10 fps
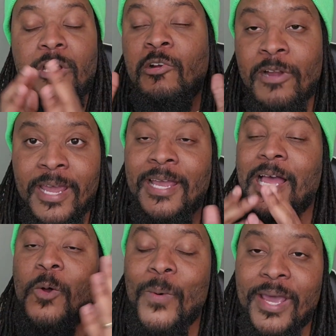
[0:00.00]
crying
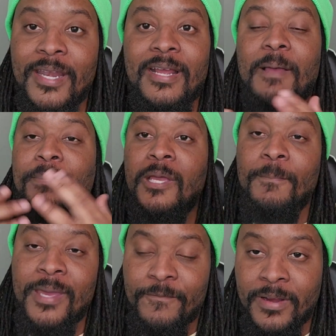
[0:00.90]
and whining and people
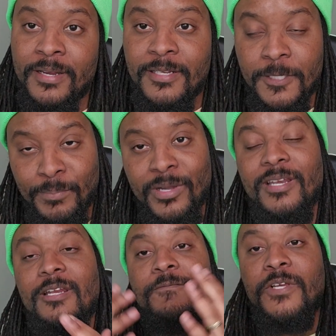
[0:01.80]
being very
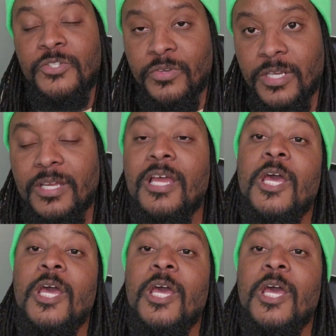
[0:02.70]
disappointed and frustrated.